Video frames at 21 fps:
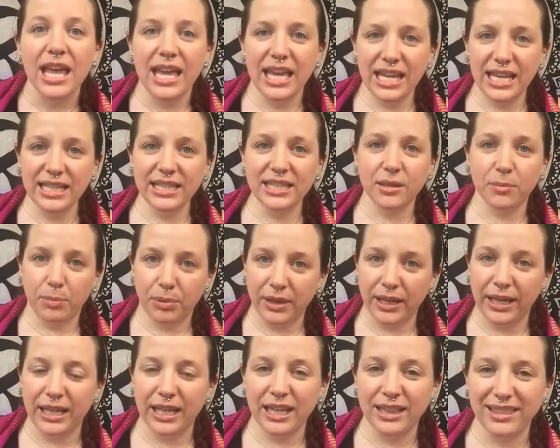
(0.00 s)
It is the
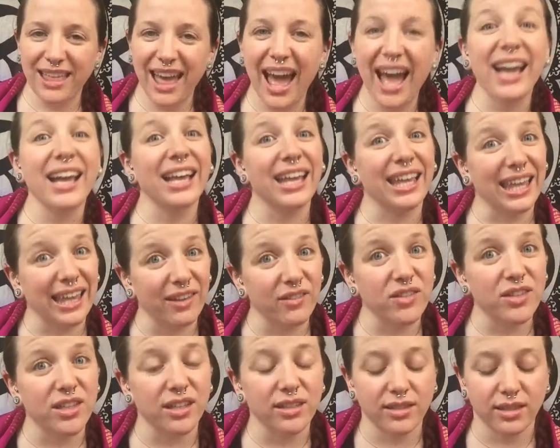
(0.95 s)
planet that
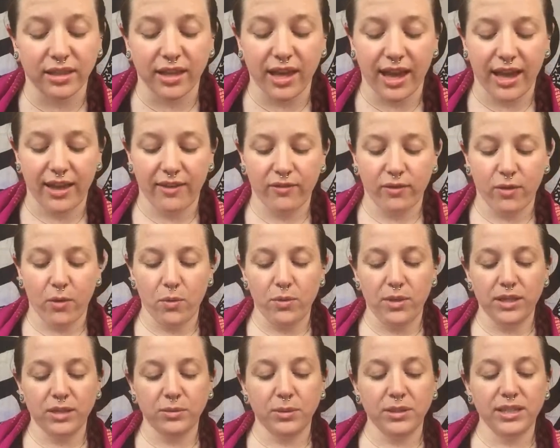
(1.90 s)
gives us life. Oh,
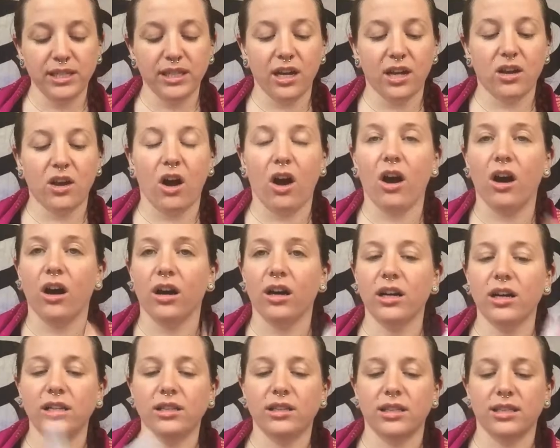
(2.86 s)
this one's like a
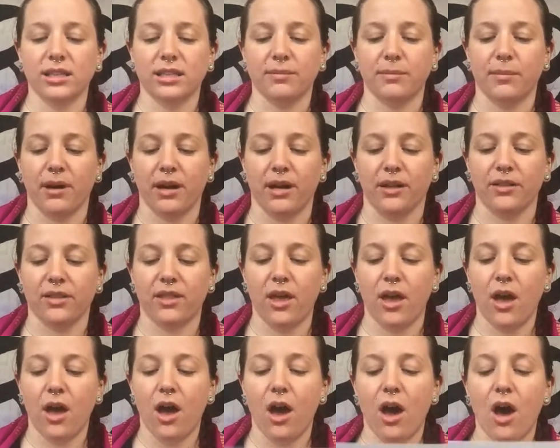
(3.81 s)
card this month.